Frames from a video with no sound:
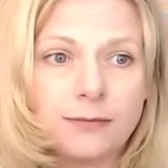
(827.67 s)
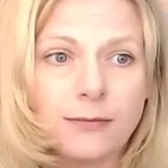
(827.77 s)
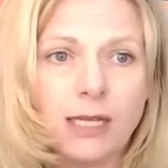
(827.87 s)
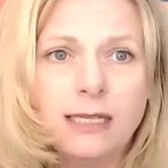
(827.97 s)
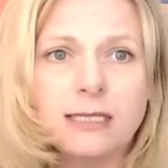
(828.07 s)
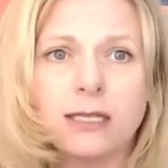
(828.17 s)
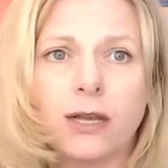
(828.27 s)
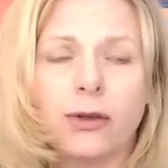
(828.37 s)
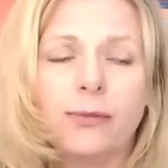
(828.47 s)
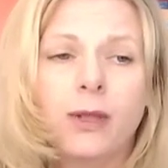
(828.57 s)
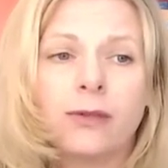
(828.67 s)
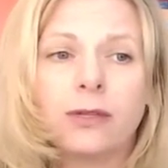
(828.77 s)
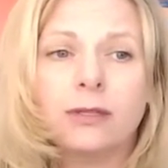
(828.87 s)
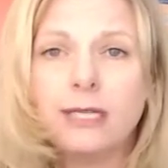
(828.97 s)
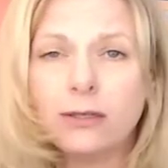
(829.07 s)
And so
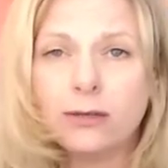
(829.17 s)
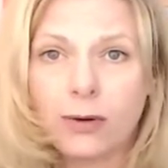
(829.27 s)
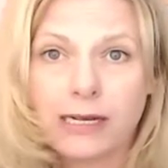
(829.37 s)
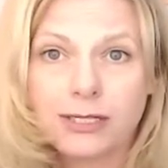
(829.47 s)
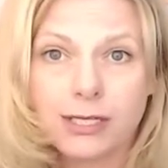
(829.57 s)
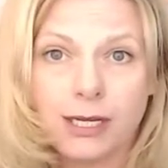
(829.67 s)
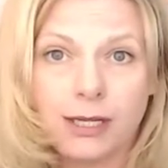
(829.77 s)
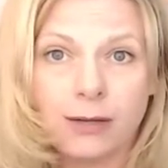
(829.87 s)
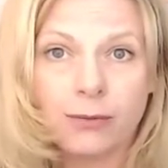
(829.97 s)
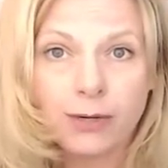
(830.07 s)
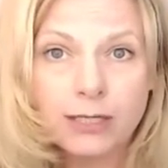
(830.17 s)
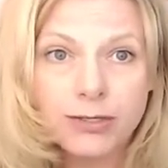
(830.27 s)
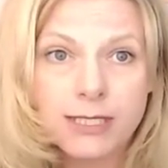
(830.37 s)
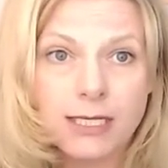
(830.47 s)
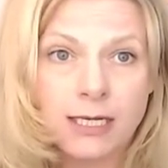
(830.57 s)
the legal question that we're
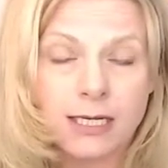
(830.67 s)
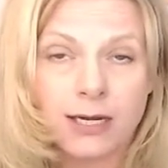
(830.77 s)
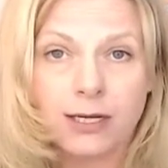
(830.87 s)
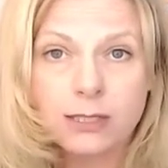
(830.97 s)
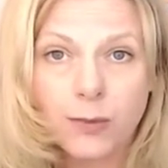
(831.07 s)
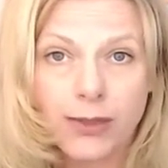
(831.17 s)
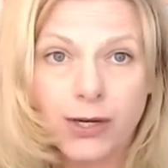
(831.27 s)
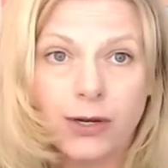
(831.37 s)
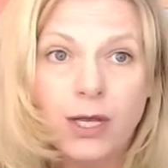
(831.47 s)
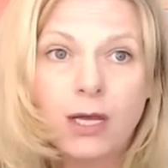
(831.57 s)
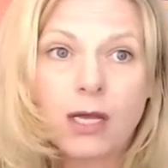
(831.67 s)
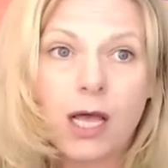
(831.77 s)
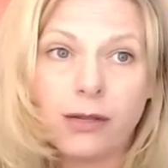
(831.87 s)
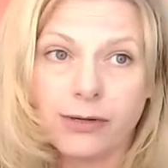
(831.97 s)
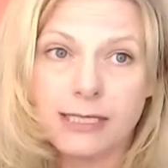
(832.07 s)
interested in here is whether
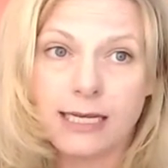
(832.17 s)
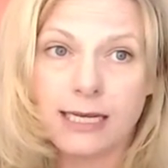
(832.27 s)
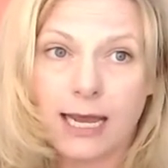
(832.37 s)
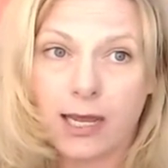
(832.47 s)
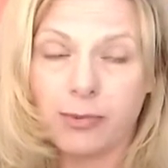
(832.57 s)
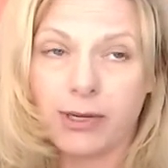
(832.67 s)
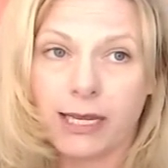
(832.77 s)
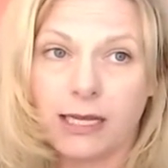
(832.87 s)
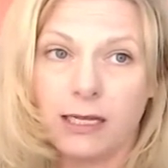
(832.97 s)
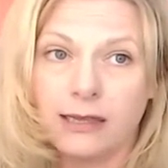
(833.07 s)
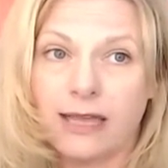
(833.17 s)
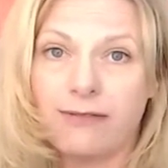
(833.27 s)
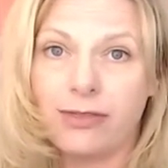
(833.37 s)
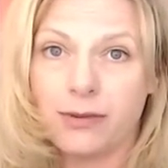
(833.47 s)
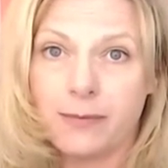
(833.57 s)
Congress can abrogate
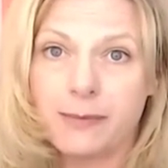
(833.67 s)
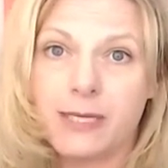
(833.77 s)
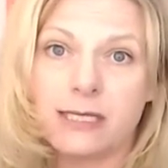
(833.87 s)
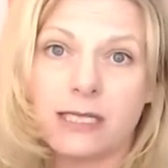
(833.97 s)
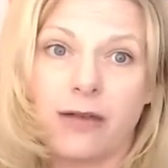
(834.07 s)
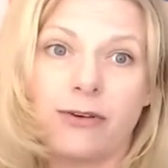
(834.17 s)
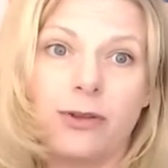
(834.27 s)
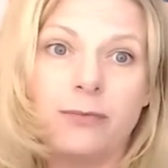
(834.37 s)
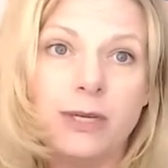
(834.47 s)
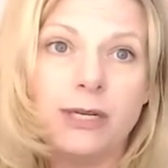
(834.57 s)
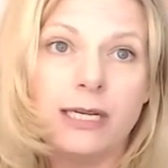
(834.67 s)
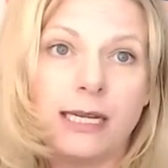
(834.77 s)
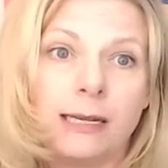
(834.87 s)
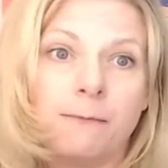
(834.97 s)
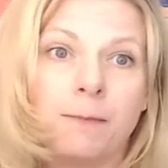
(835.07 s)
11th Amendment sovereign
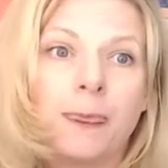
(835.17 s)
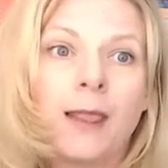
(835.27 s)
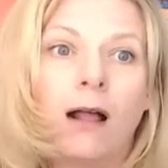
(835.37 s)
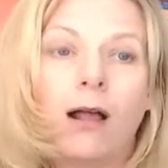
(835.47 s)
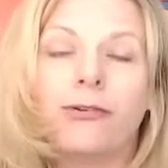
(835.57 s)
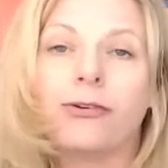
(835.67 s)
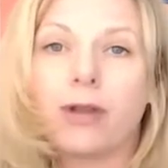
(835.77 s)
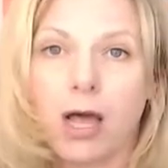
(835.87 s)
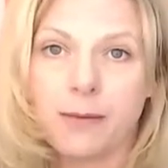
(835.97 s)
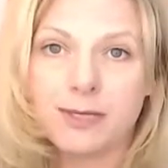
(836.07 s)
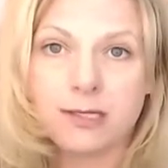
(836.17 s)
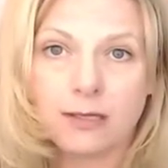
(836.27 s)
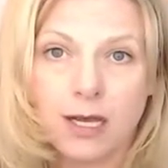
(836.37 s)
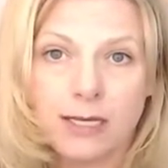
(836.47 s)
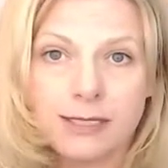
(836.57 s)
immunity under the Commerce
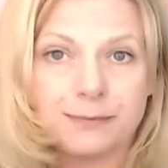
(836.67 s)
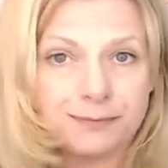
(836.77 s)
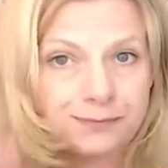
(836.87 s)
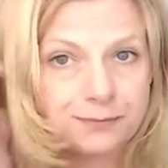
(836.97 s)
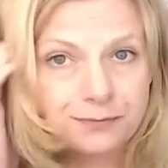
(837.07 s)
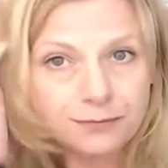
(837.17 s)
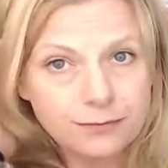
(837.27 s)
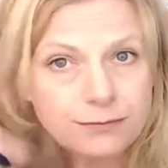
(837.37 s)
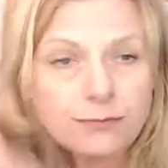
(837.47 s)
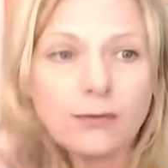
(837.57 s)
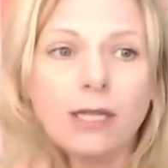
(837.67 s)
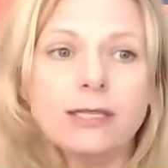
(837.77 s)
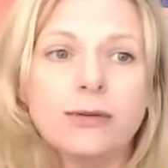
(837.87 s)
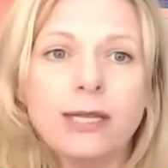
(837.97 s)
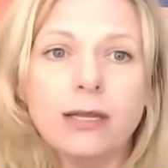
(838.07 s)
Clause. And
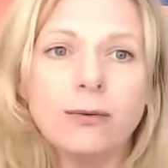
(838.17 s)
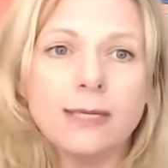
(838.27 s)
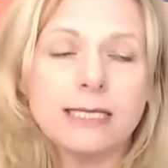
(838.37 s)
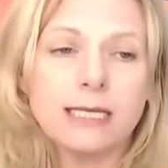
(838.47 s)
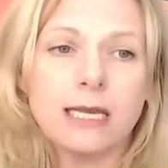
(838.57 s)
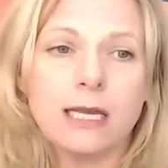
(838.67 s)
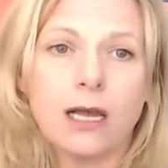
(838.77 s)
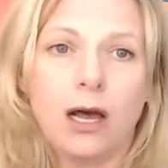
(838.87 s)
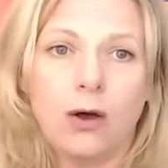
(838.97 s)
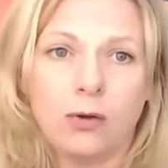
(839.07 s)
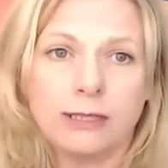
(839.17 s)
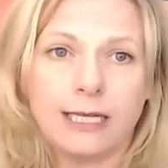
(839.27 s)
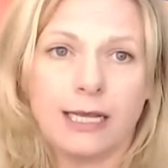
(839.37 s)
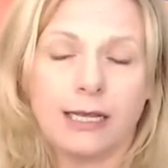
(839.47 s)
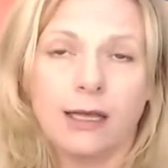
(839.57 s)
so here we see a
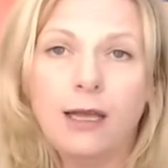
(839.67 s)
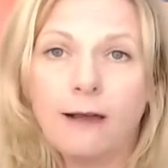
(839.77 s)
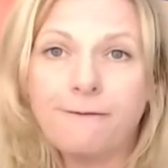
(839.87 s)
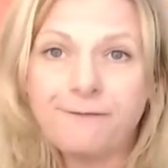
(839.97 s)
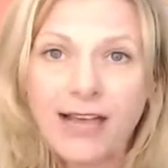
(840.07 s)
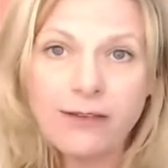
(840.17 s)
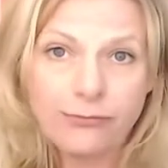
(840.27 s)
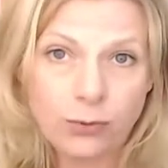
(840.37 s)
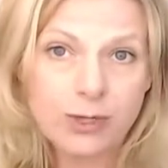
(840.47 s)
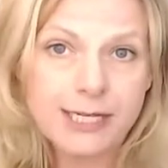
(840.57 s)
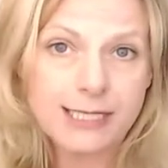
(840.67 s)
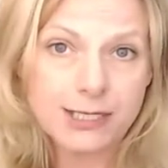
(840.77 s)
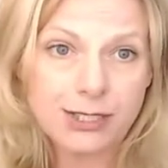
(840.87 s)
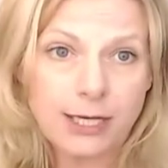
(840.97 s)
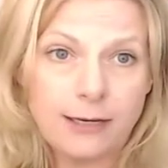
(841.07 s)
holding, a 5-4
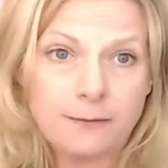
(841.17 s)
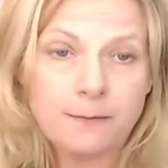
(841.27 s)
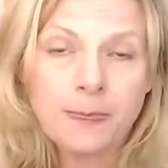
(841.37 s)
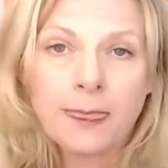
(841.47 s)
decision.